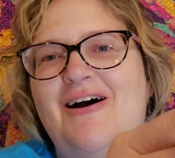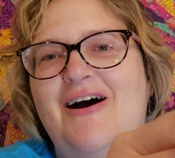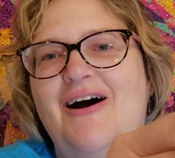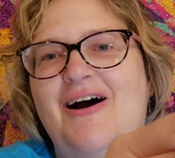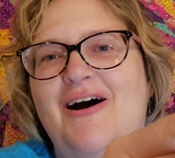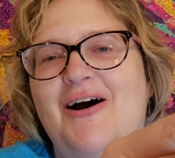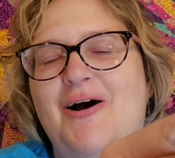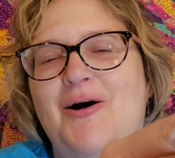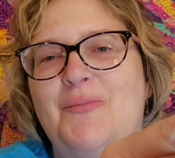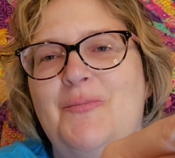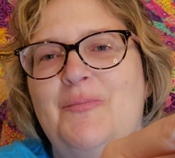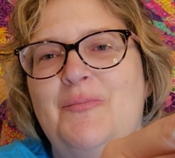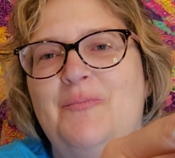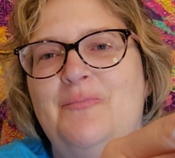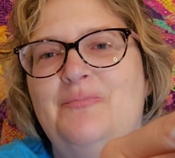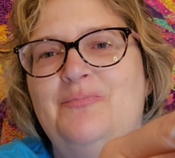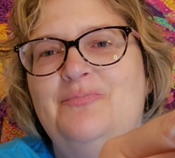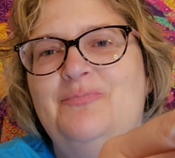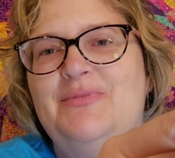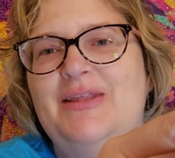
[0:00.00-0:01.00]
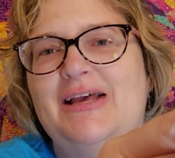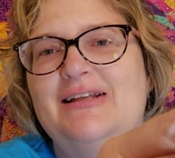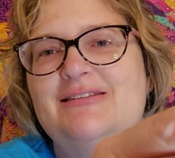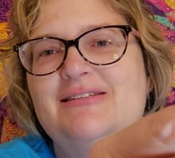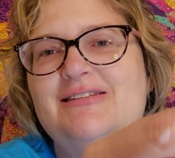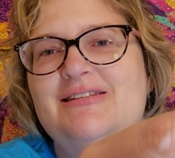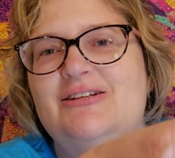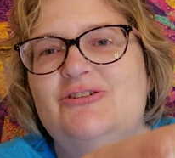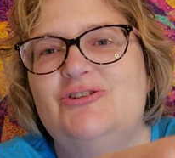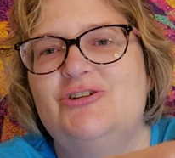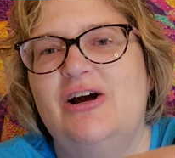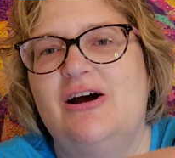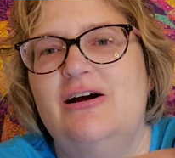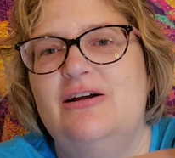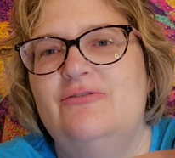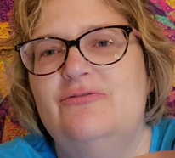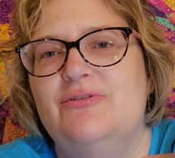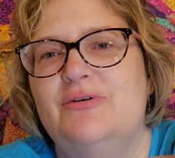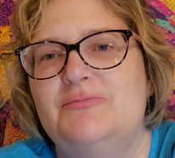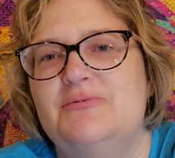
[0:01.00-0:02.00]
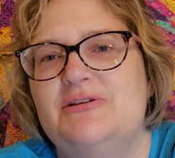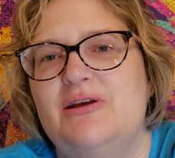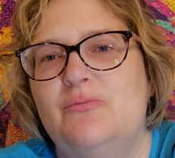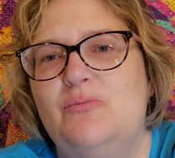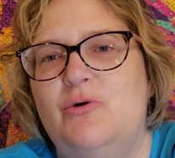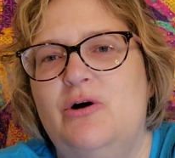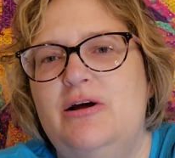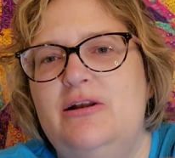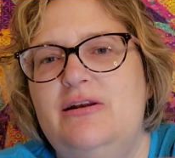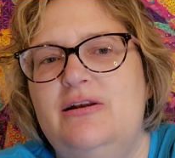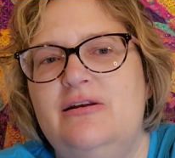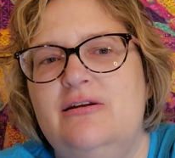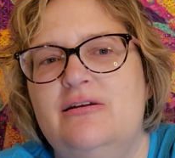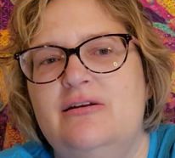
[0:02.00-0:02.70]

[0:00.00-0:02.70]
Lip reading: at StitchCon from someone.